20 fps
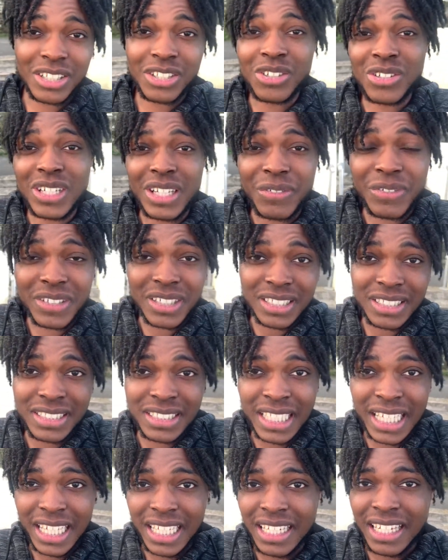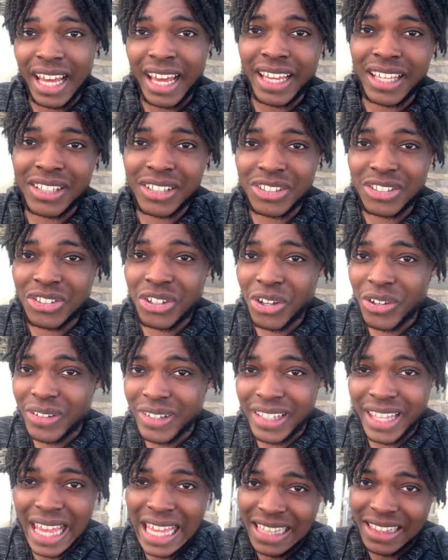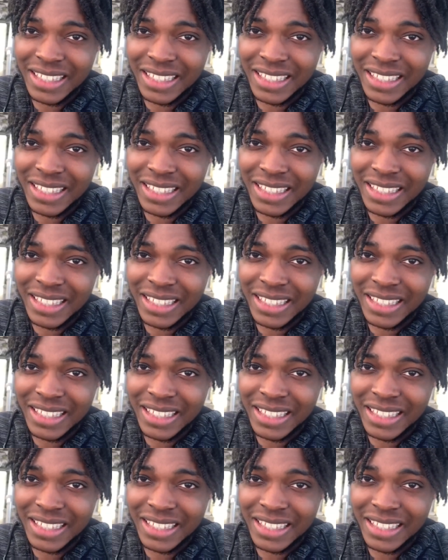you live in a city, like, you don't get